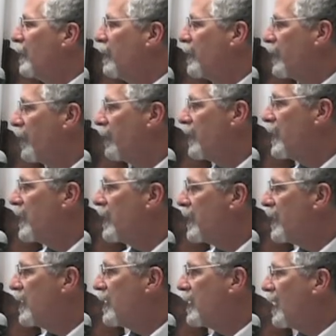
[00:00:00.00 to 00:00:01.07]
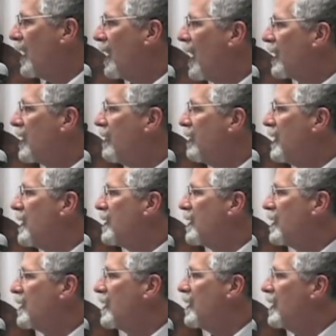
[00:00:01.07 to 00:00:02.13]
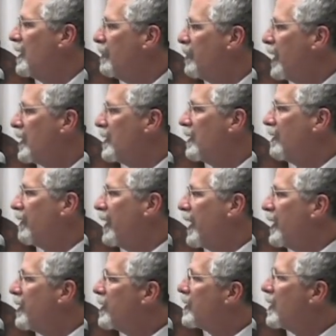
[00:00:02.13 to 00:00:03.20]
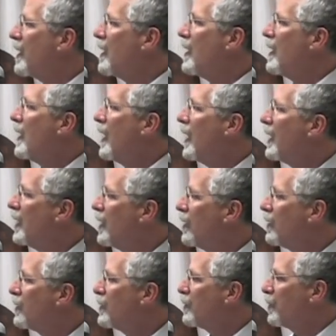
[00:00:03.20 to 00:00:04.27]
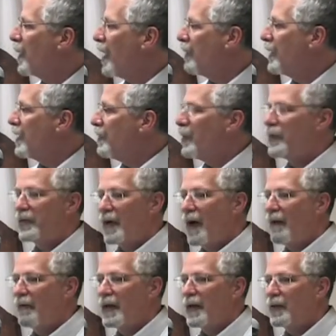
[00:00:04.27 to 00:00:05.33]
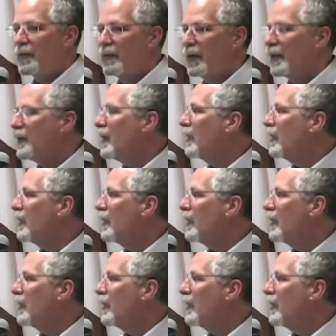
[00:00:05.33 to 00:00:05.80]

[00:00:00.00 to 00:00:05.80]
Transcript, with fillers: services and activities the city budget funds. And here's probably the most obvious one,